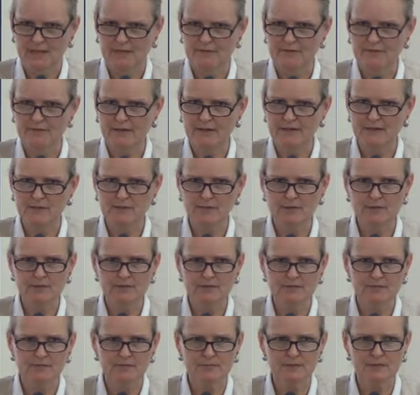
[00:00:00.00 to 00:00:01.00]
In fact,
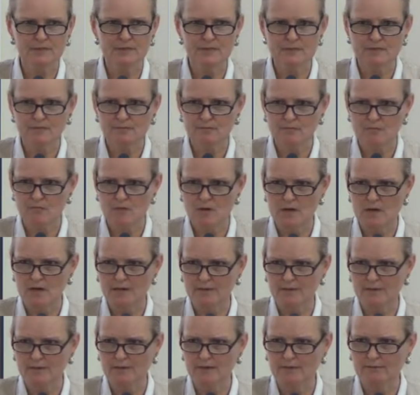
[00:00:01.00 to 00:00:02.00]
part of the reason
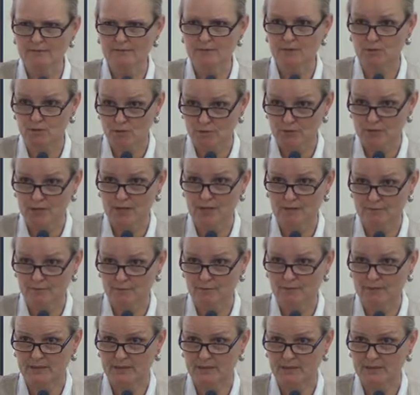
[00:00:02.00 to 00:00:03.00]
why your
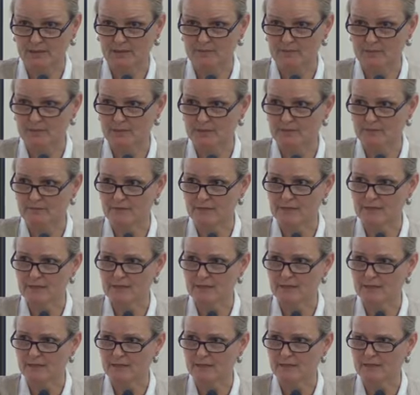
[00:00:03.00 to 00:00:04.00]
government, the government of
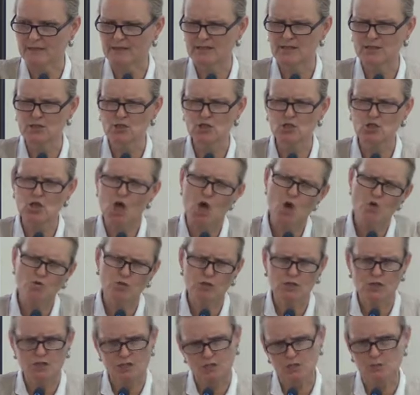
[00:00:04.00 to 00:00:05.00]
India, is so
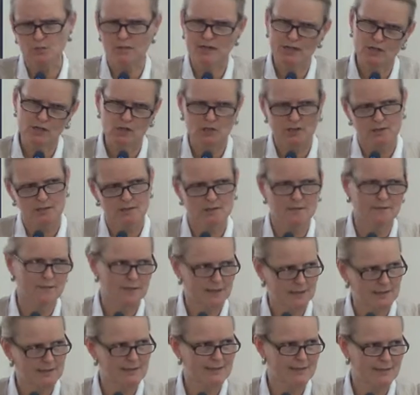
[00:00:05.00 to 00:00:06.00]
suspicious of
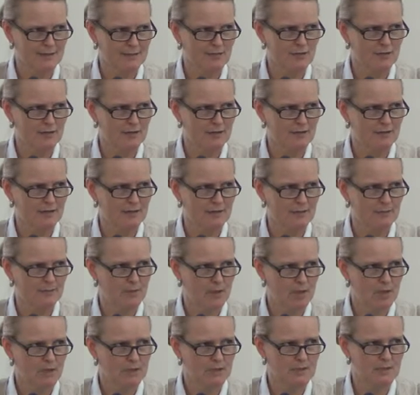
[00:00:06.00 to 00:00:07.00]
any Secretariat
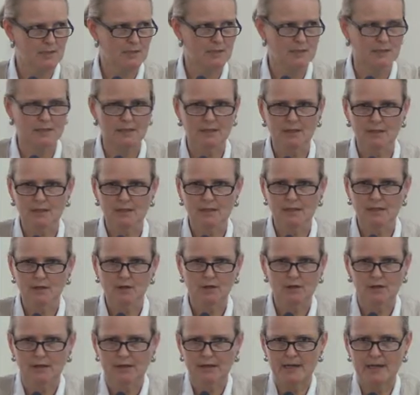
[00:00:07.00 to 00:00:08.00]
policy
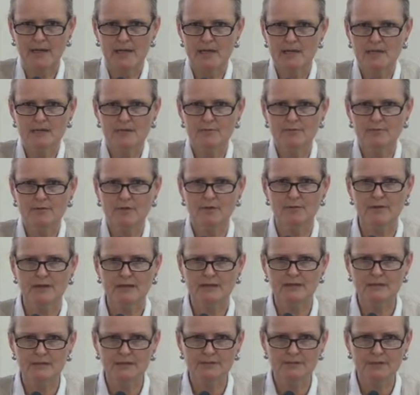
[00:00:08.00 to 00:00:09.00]
or any
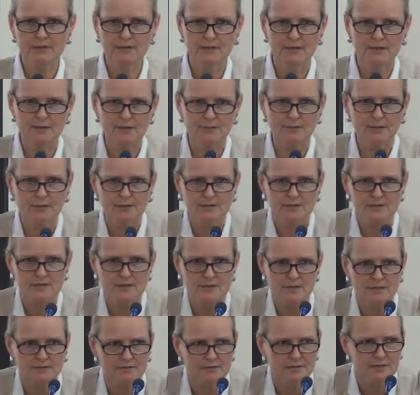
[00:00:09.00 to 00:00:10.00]
proactivity on the part of
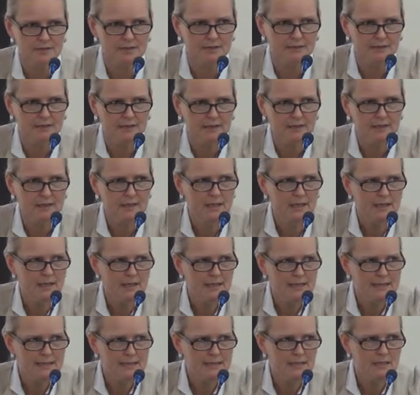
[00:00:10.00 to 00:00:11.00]
the Secretariat
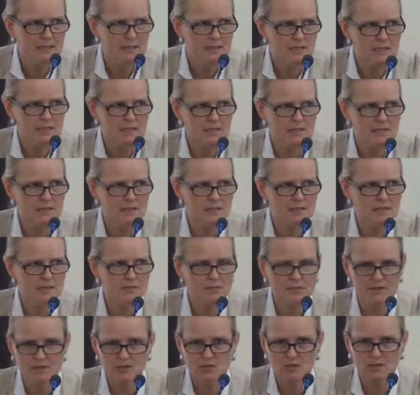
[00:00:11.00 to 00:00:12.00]
is this
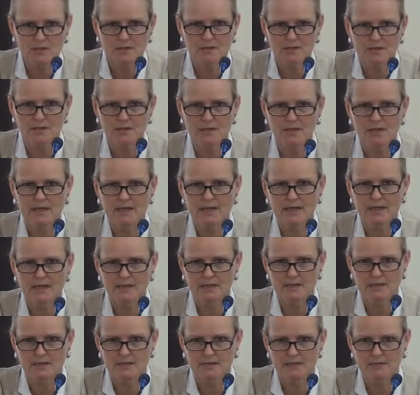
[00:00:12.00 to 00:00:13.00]
suspicion
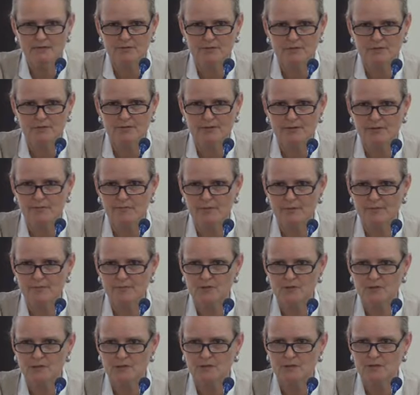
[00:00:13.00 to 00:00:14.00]
that the Secretariat
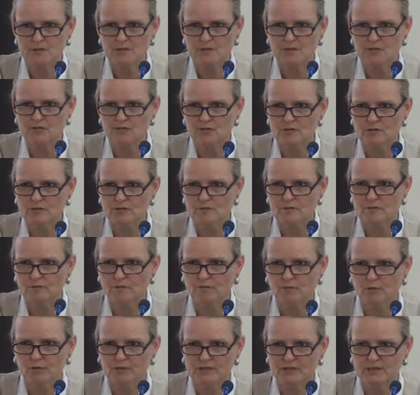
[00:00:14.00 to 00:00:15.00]
represents the interests of the
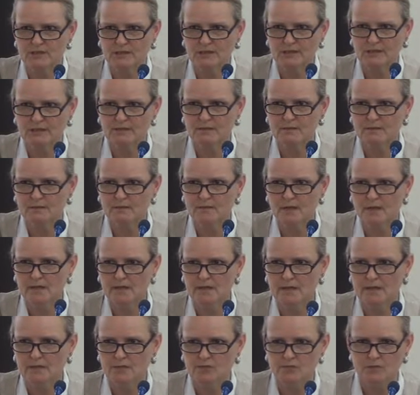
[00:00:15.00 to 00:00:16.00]
14,
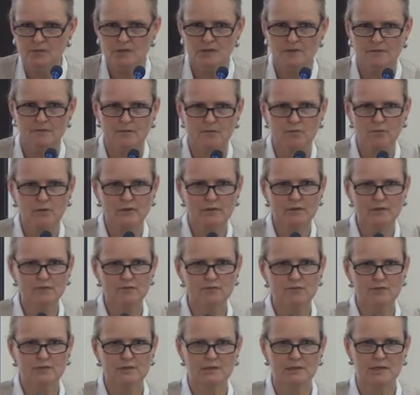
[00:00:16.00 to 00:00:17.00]
not the interests of the
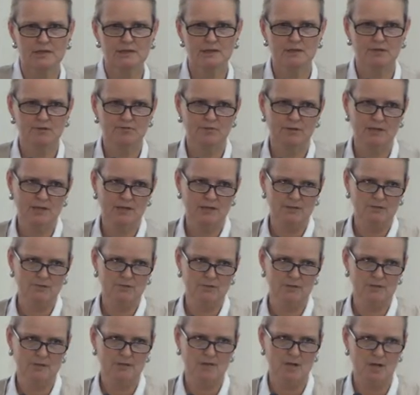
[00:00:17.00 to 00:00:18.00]
193
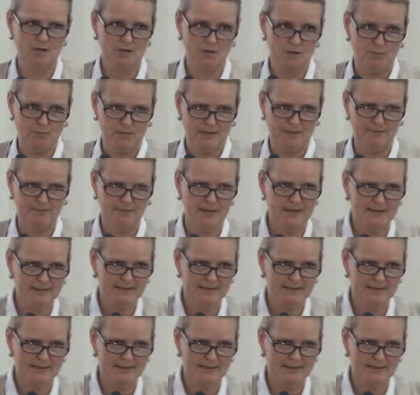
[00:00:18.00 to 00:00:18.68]
countries in occupied